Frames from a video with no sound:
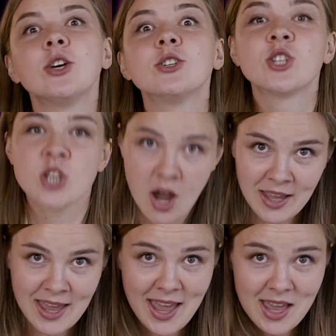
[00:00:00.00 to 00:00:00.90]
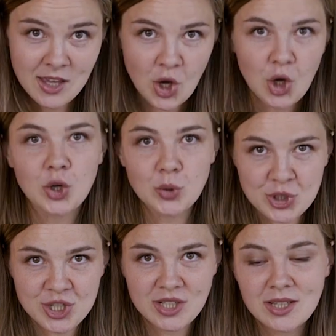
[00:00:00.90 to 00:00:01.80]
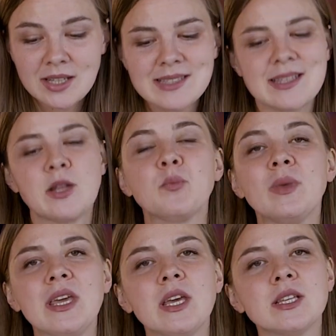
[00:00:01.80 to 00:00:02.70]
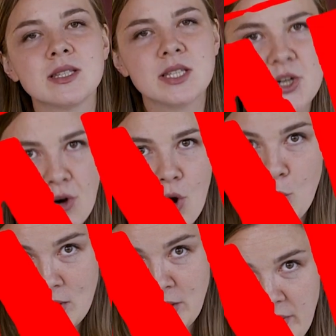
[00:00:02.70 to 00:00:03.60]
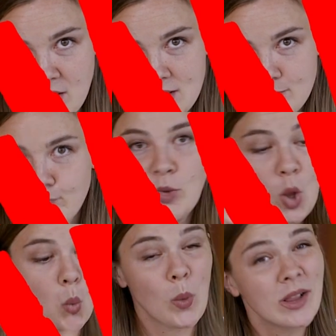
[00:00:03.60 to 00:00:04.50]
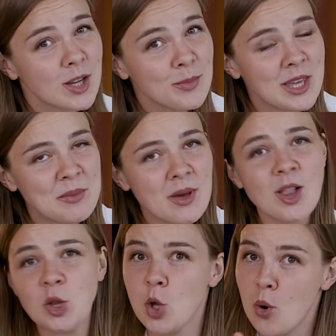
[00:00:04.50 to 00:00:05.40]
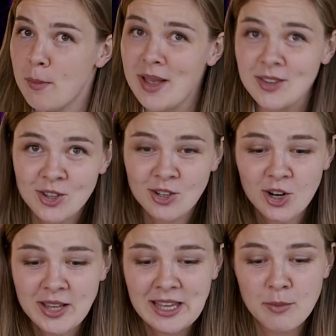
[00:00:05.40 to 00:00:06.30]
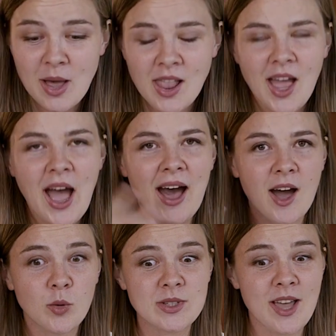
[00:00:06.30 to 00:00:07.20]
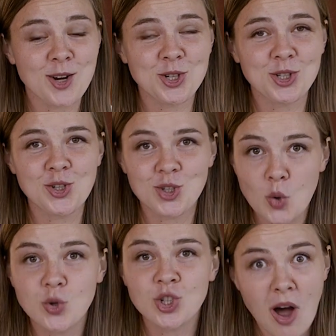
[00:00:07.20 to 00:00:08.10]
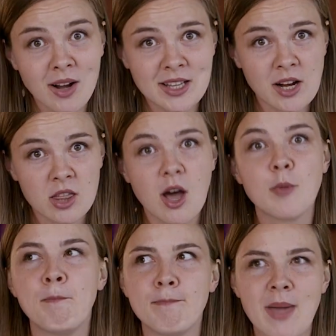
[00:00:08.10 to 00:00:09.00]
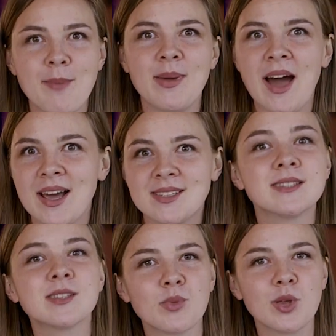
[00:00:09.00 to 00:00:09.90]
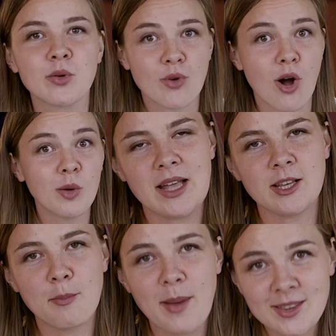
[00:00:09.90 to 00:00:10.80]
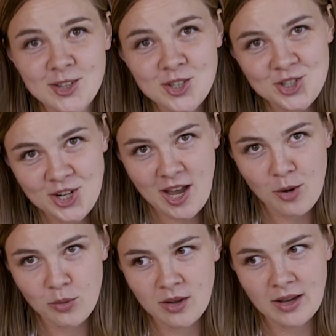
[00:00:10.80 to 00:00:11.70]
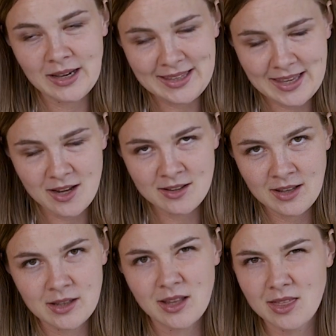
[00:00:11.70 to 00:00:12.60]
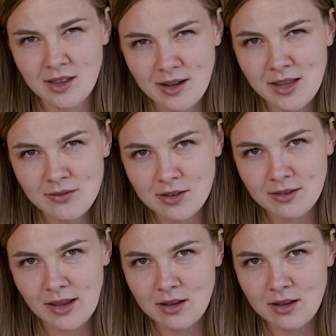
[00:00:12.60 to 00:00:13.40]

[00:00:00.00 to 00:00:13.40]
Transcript: shocking, Gucci sent me 0 emails. No welcome email, no abandoned cart email. I was actually so shocked that I thought maybe I did something wrong and I abandoned the checkout again. And I think I even